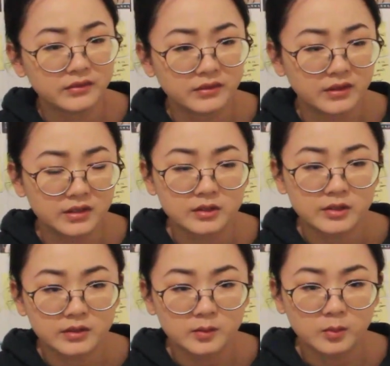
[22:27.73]
this
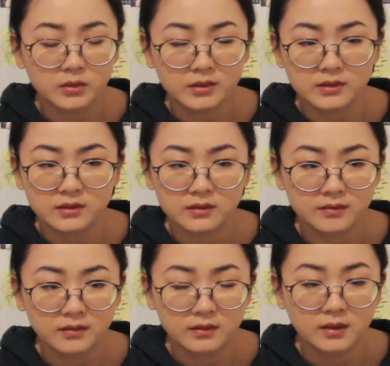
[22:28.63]
just supports
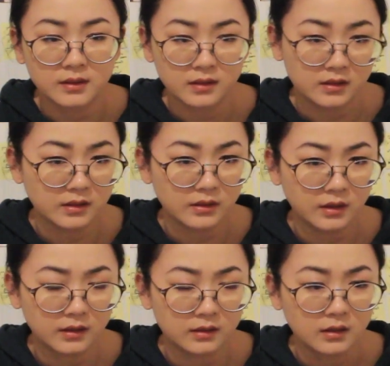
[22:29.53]
the theory
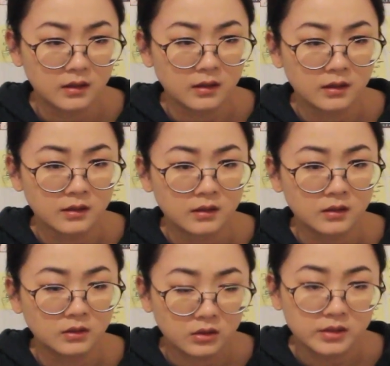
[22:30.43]
that
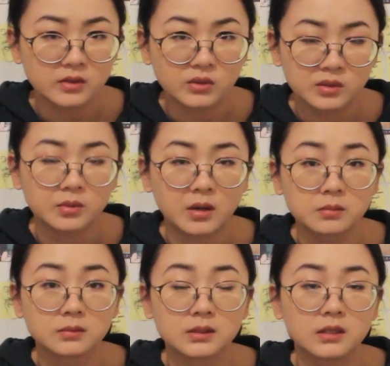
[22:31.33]
Lawrence was
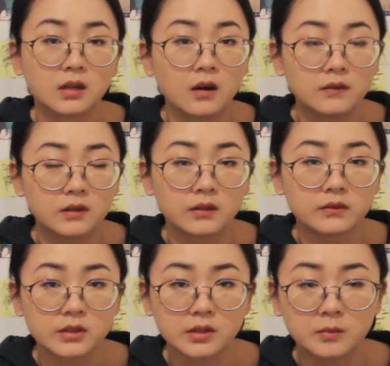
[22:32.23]
probably covering
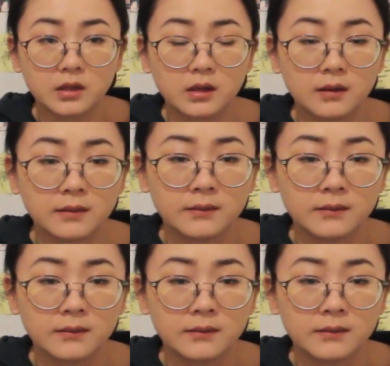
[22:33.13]
for somebody.